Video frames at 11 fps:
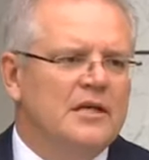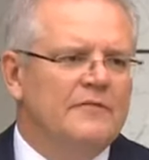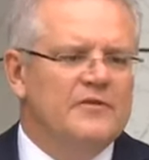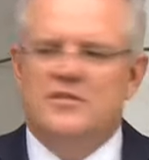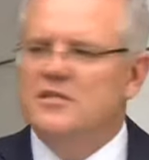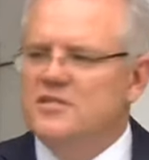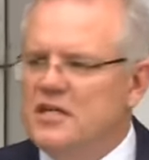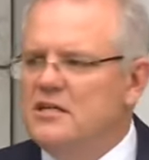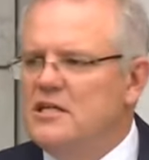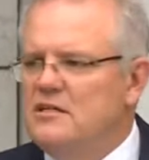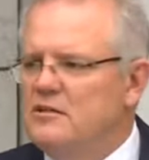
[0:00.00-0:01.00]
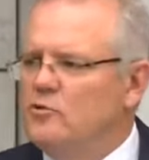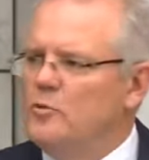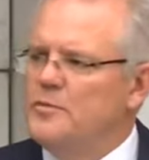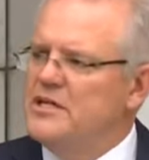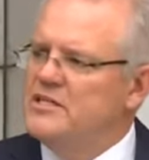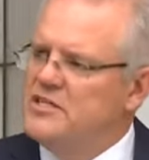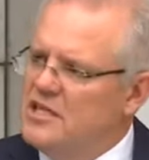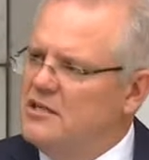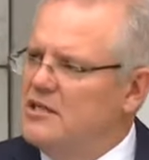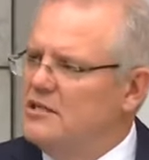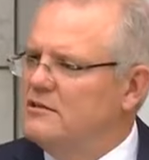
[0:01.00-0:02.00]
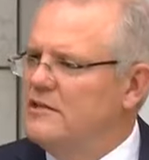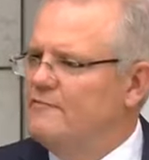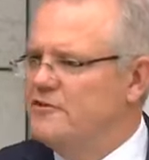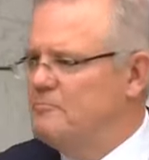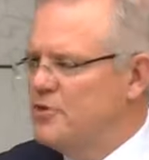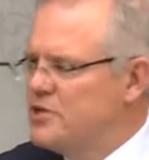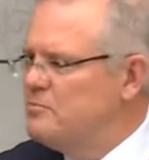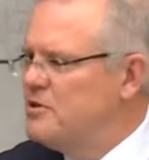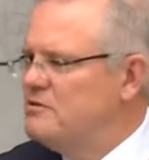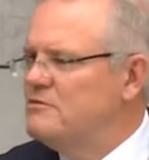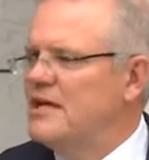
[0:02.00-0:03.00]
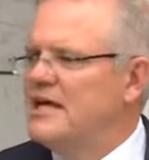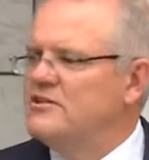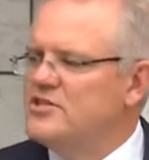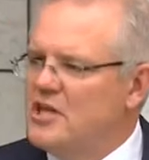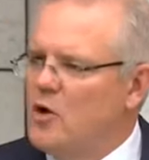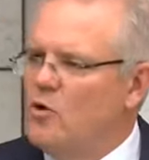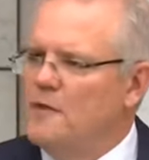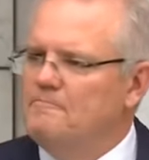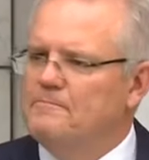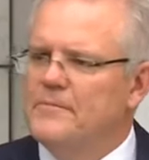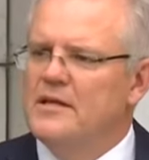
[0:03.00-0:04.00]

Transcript: If it's in Sydney, it will be in Sydney. If it's Brisbane, and so on.